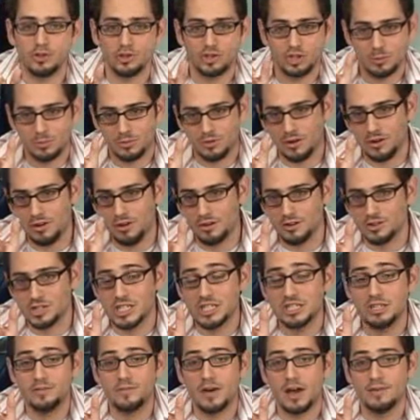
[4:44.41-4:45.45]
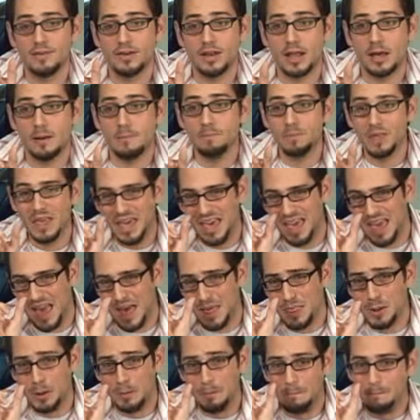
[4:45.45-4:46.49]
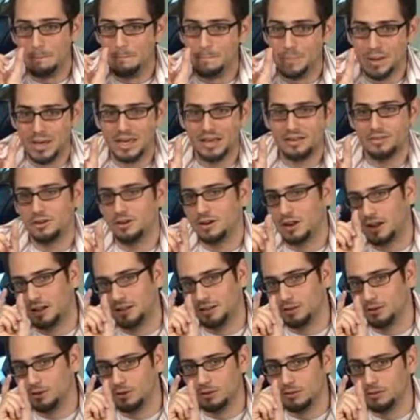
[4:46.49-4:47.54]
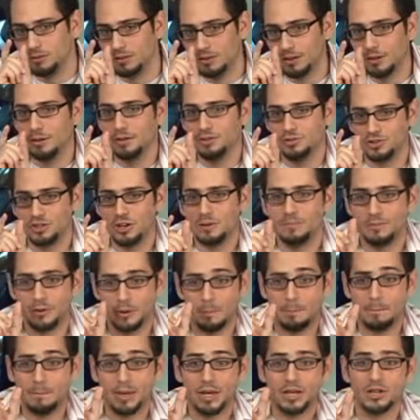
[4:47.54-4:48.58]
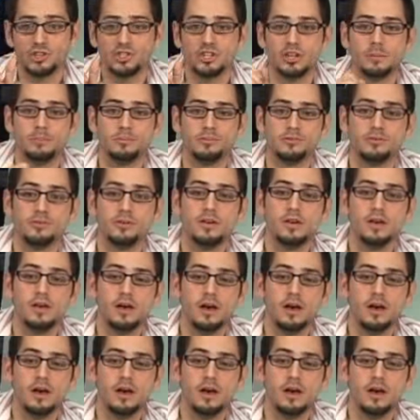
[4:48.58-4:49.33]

The chips on here are 65 nm and they're big. They're not a little chip, they're big chips.